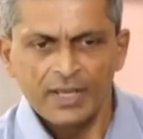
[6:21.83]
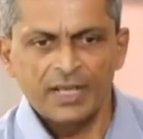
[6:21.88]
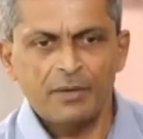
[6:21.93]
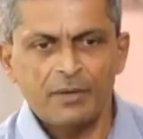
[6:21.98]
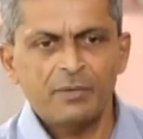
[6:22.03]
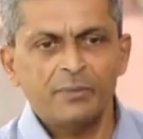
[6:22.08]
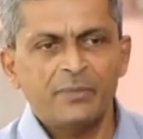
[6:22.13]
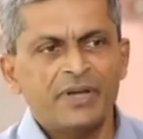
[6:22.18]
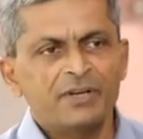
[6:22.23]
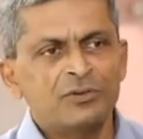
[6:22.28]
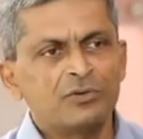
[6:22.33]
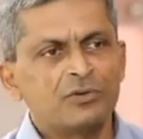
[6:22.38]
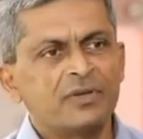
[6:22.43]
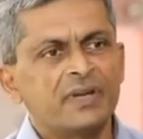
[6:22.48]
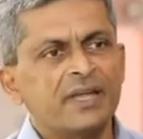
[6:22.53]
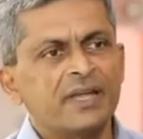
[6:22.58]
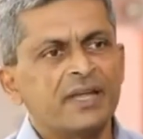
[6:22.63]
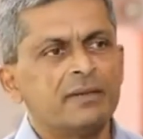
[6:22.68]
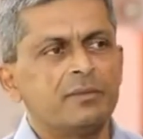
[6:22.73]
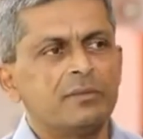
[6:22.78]
Coming back to
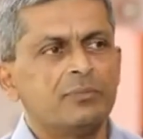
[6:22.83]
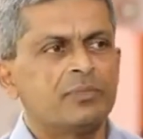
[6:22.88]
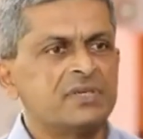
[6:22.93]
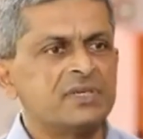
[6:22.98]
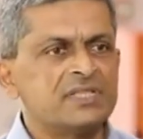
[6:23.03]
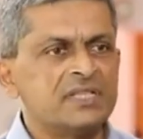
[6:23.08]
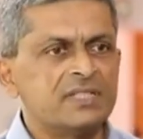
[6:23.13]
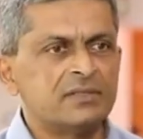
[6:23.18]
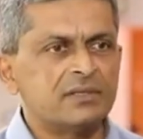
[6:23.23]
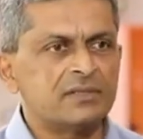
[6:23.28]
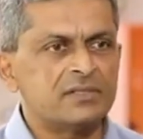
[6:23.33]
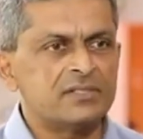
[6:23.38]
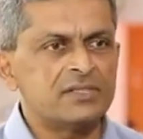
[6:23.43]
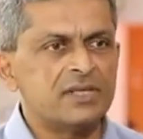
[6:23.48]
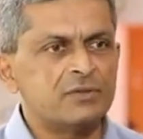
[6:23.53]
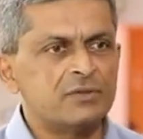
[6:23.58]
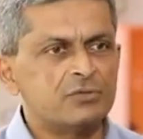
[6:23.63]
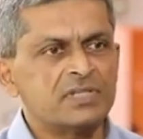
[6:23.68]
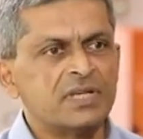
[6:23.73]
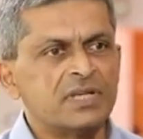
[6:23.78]
cricket, Prasidh
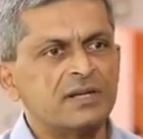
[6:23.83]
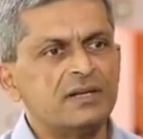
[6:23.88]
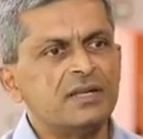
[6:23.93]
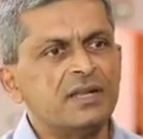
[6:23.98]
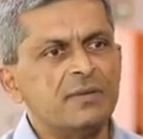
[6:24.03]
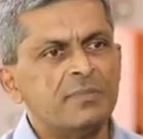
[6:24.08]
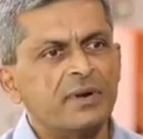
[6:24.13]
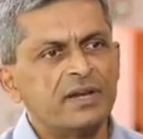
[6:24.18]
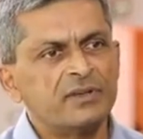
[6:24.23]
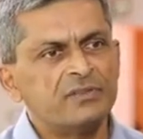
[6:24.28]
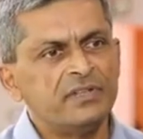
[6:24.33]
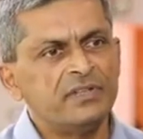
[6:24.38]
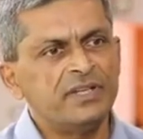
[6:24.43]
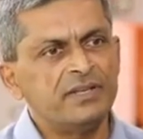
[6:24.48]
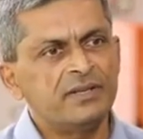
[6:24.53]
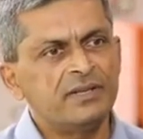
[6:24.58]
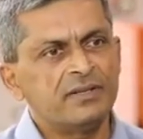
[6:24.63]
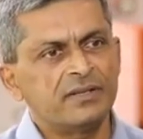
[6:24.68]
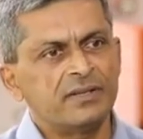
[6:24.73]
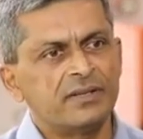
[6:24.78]
Krishna, who is currently part of the
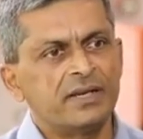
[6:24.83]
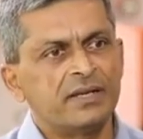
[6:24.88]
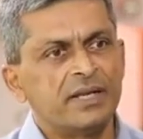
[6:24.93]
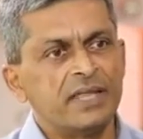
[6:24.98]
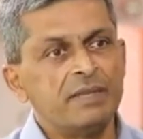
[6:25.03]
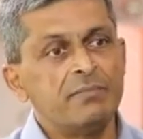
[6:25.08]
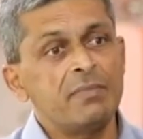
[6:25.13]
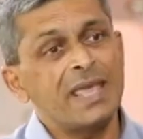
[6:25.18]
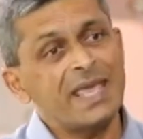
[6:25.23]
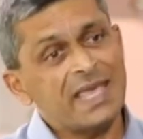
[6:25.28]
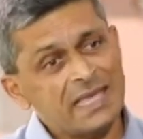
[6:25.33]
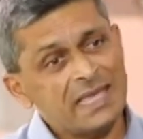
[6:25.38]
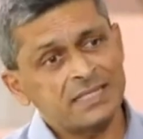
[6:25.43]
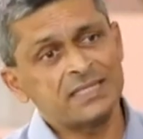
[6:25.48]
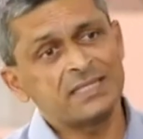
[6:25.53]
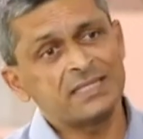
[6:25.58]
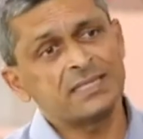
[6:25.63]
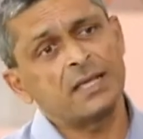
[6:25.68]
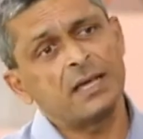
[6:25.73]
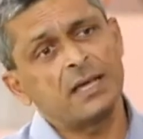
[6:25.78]
Indian cricket team,
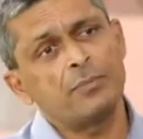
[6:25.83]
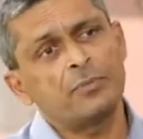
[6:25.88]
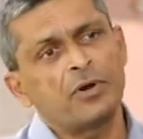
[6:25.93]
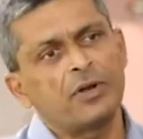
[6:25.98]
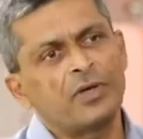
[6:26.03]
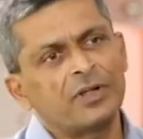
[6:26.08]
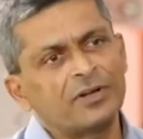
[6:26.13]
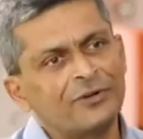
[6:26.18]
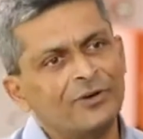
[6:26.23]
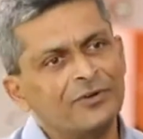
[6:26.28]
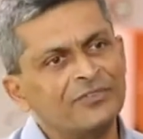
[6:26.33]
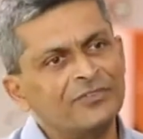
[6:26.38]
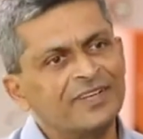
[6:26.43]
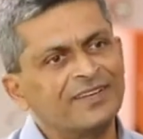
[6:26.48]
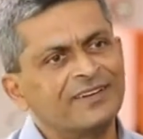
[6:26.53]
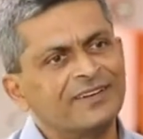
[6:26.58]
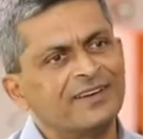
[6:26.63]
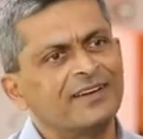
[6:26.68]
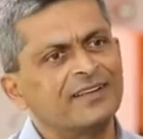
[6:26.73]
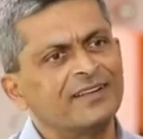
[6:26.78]
is a product of the
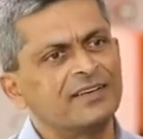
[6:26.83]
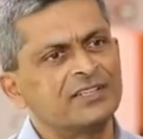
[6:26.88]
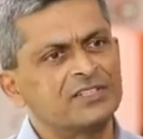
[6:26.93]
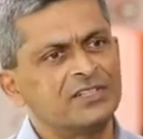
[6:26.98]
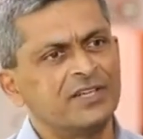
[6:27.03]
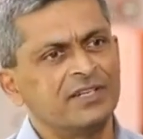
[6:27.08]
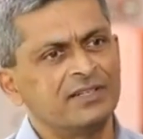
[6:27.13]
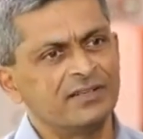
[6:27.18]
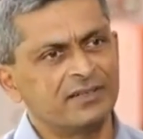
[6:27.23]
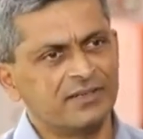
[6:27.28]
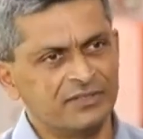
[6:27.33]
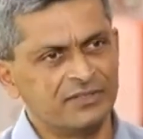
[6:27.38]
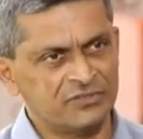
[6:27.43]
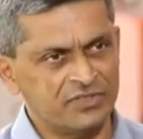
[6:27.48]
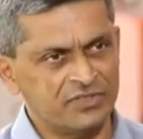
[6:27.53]
Karnataka State Cricket